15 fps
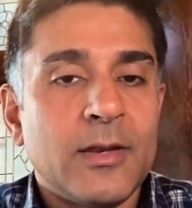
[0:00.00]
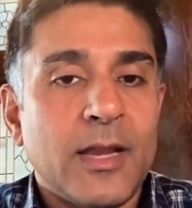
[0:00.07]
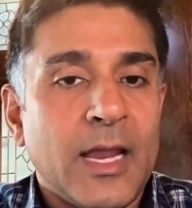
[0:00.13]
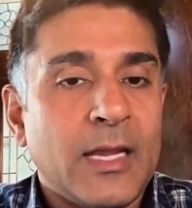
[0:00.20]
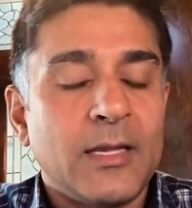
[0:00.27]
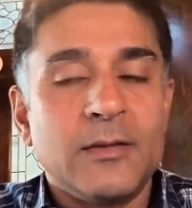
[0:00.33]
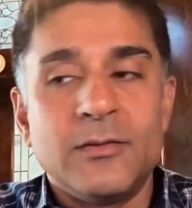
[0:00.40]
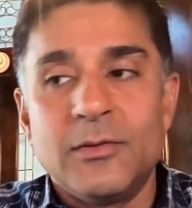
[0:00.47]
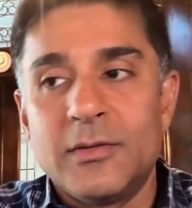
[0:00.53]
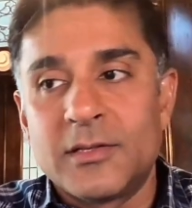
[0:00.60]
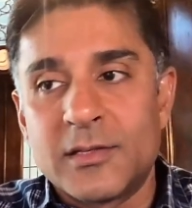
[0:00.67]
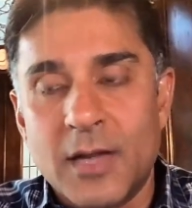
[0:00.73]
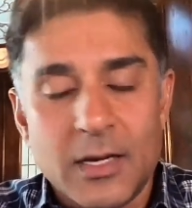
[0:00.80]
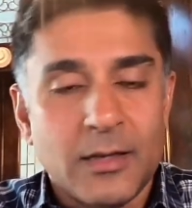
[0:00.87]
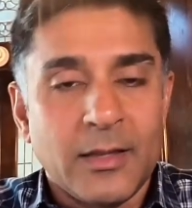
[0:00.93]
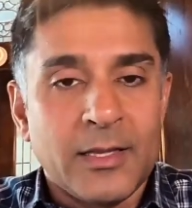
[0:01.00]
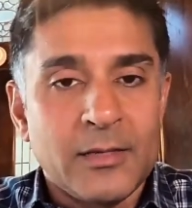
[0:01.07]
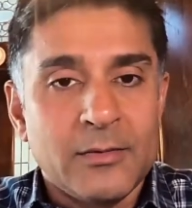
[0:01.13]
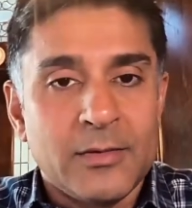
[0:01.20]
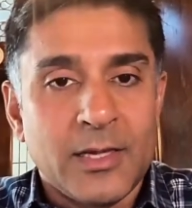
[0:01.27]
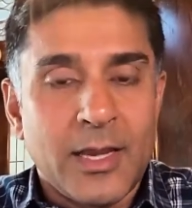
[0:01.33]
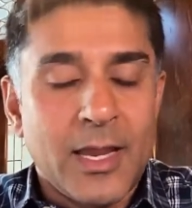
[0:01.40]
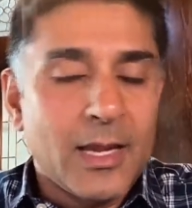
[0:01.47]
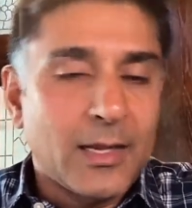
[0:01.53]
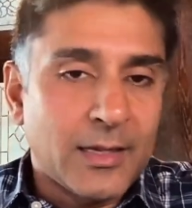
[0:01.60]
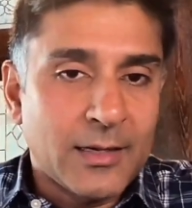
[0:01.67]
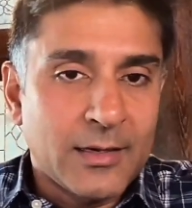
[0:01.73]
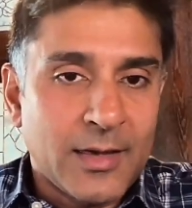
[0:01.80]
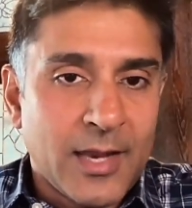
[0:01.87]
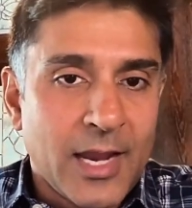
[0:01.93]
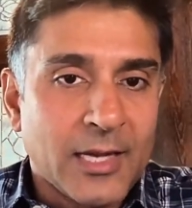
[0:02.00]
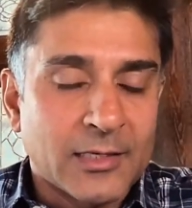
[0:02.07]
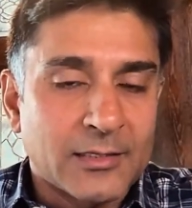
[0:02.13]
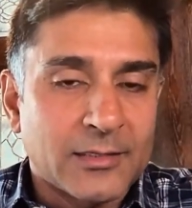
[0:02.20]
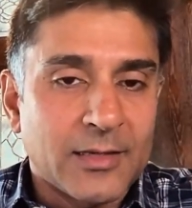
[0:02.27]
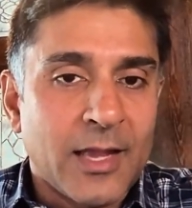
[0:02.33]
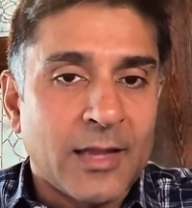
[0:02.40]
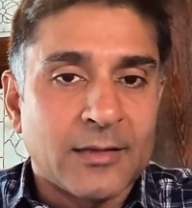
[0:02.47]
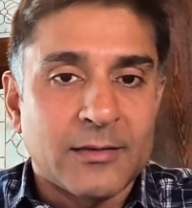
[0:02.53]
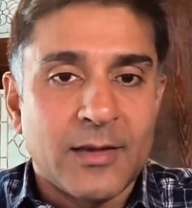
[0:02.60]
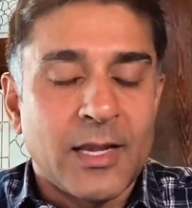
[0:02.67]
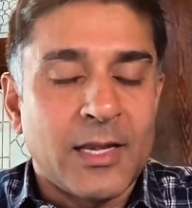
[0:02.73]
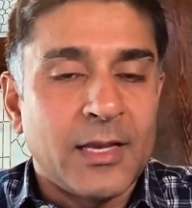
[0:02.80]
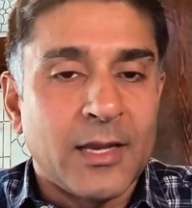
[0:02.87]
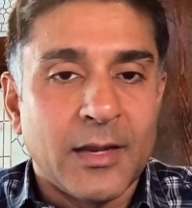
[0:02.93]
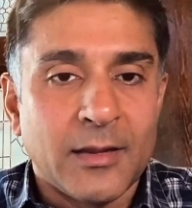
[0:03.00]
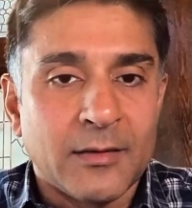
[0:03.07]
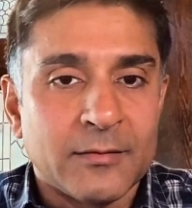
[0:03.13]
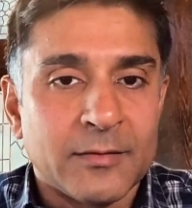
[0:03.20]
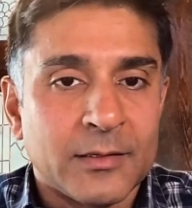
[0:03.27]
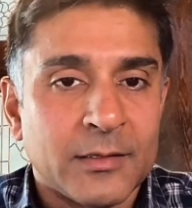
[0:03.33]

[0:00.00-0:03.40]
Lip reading: and it's not like you can get cash at any kind of